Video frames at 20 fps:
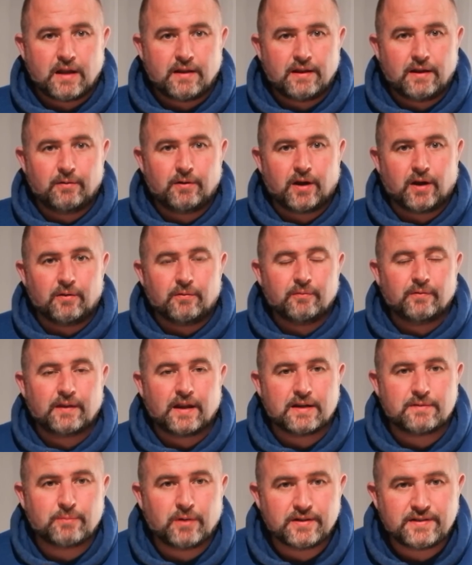There we go.
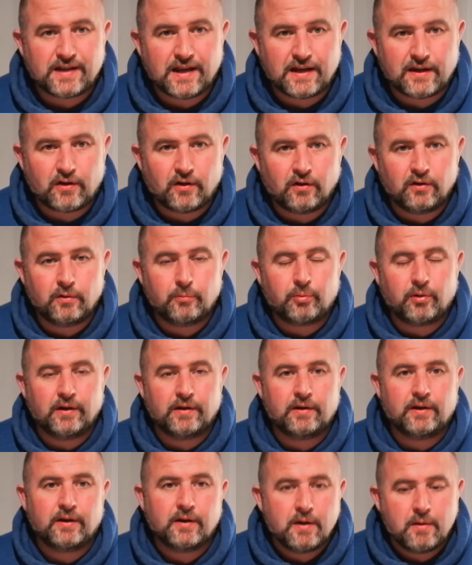That's my take on the
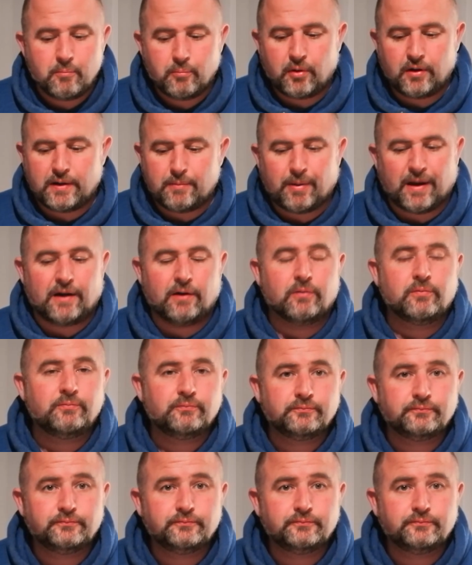pulley panel.